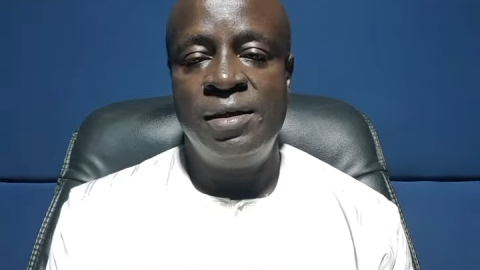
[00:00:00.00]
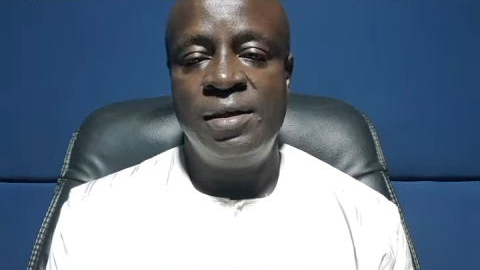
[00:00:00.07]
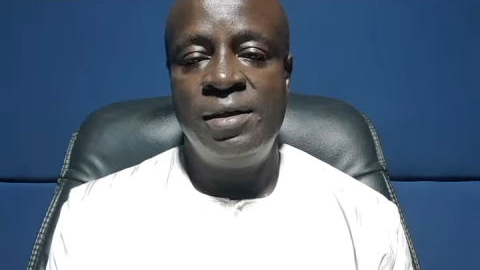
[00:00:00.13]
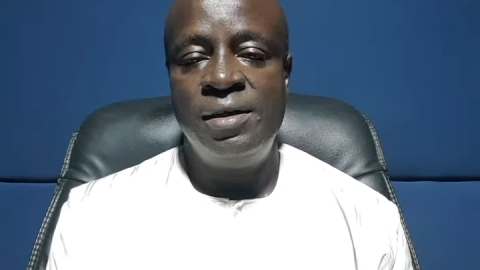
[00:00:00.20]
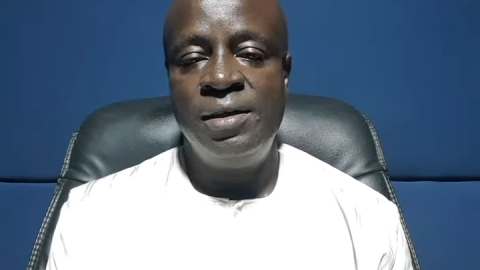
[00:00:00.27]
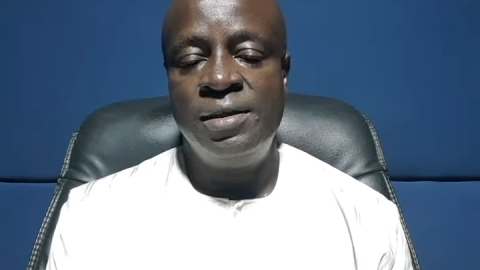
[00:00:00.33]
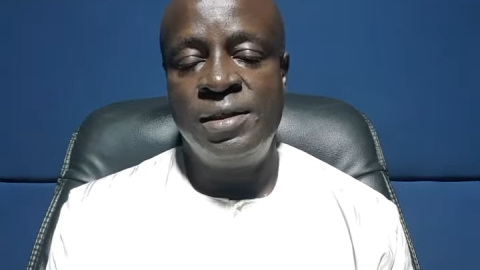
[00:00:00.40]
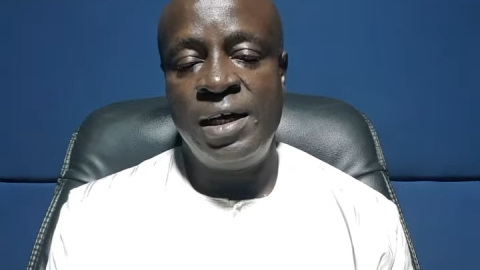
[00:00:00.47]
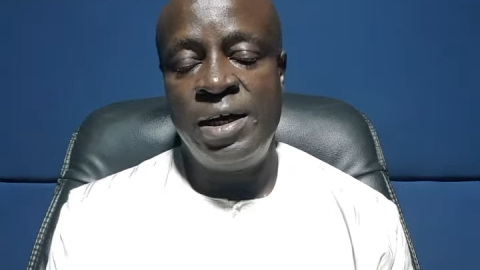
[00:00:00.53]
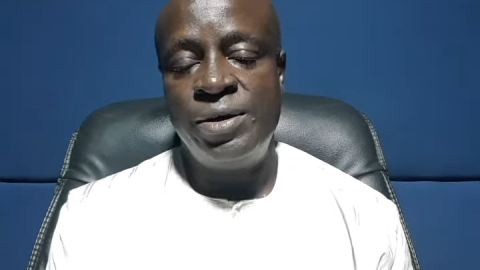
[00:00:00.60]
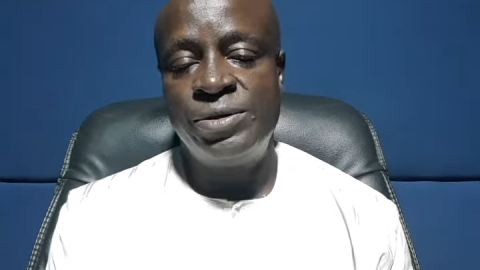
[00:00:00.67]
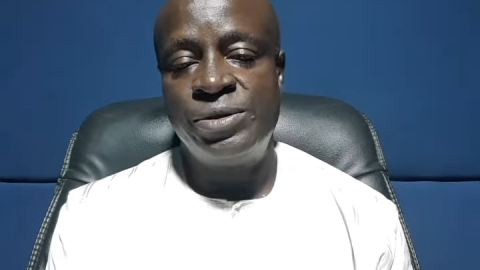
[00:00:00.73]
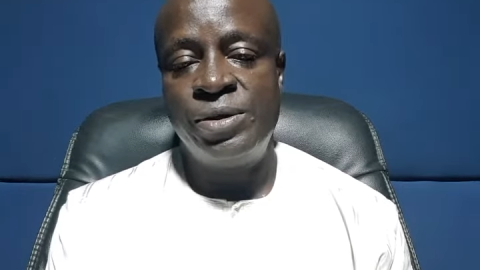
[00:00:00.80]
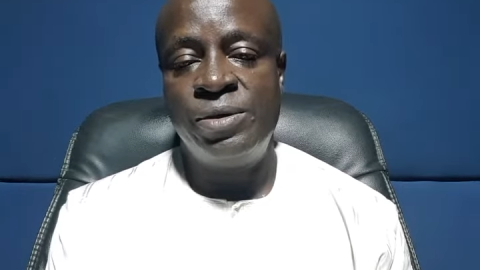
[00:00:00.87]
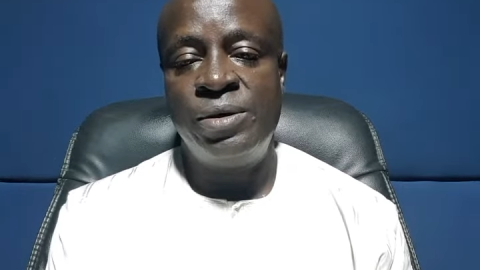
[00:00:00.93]
in his
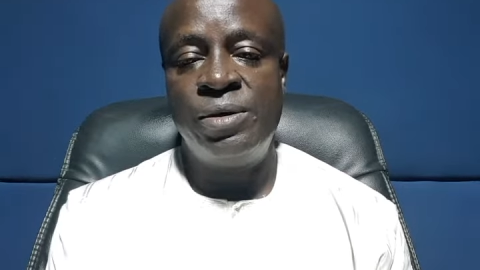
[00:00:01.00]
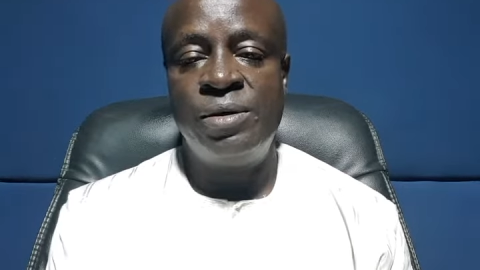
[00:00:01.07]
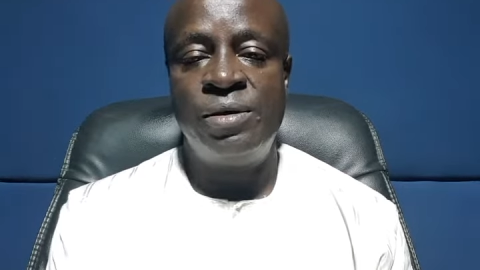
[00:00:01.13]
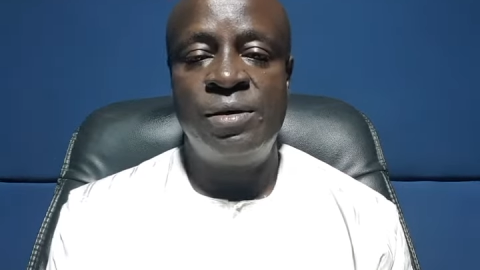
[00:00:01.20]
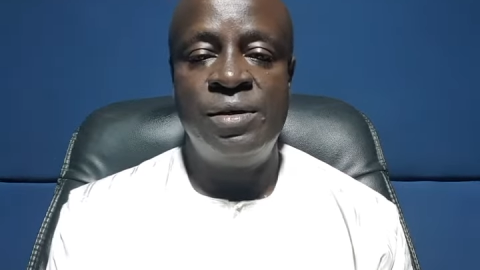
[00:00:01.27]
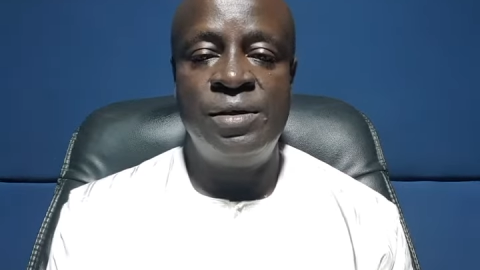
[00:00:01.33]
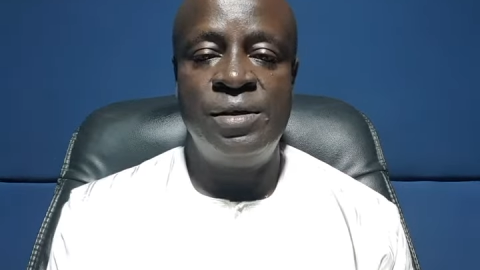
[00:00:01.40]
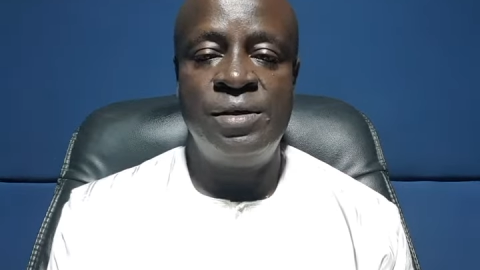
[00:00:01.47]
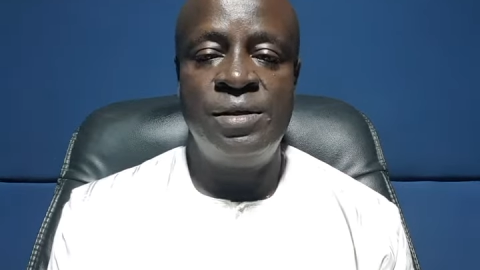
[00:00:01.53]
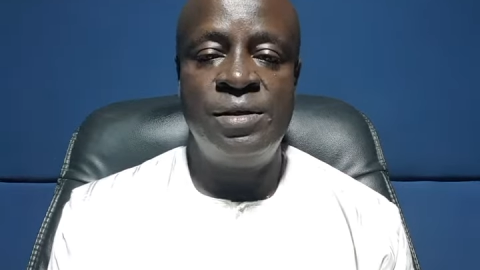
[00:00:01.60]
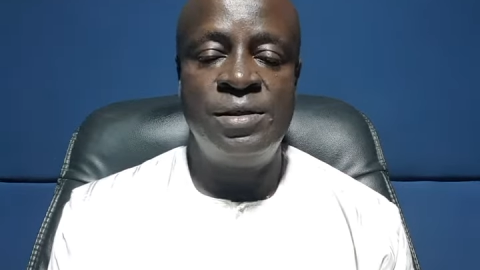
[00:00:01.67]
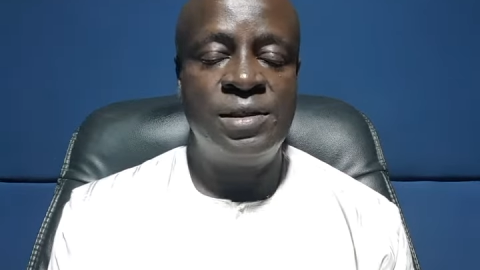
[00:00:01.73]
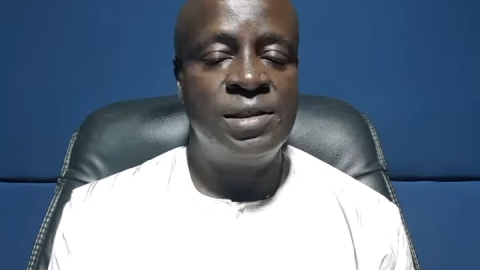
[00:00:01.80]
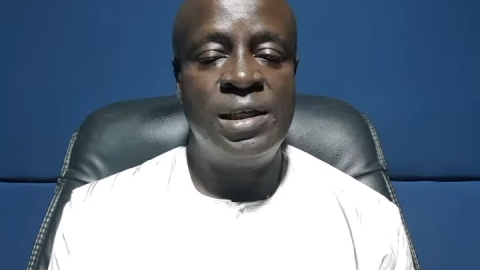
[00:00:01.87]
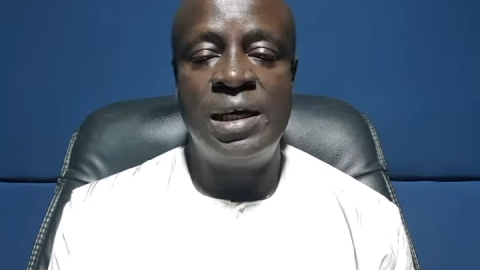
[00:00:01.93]
house or in
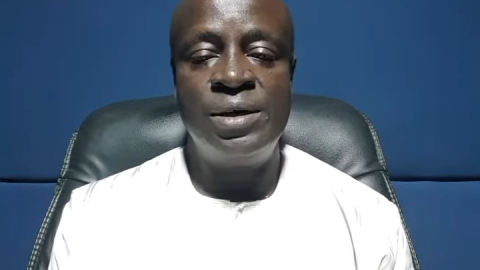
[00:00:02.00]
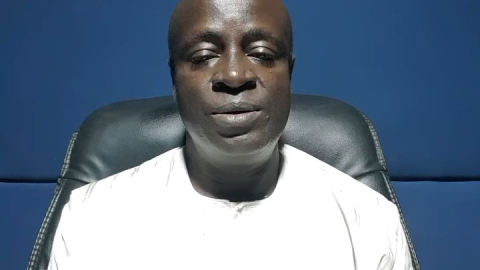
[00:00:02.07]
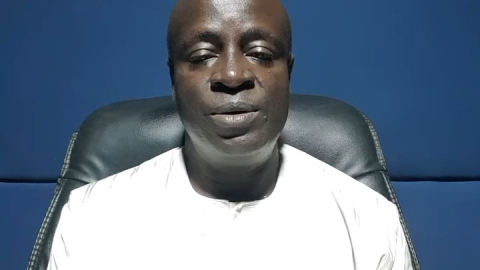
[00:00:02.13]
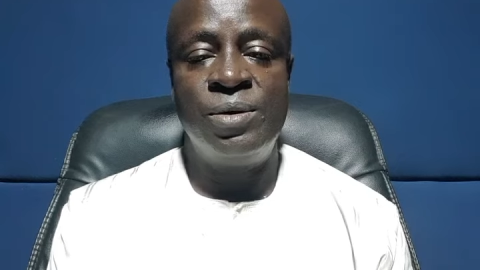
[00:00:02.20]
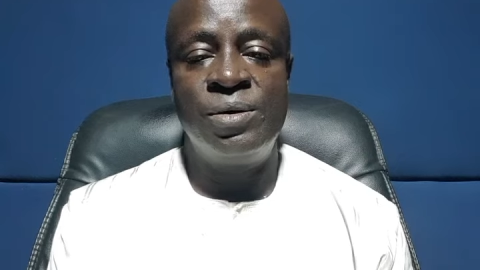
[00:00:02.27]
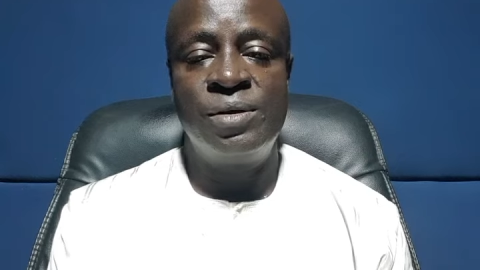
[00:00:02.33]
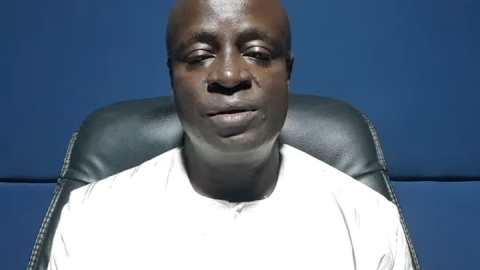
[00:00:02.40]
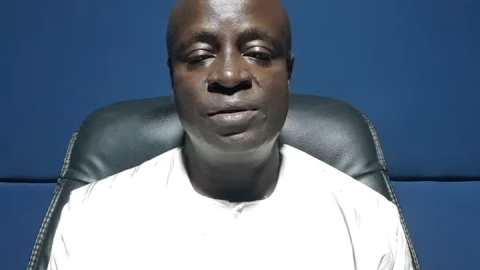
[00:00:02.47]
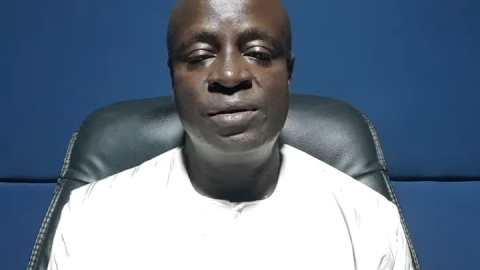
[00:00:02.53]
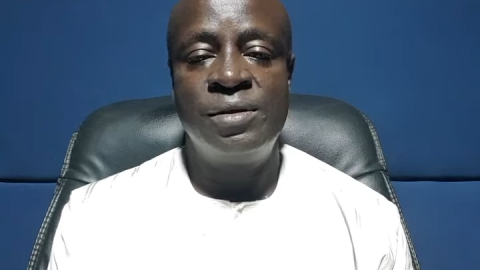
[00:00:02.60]
the synagogue,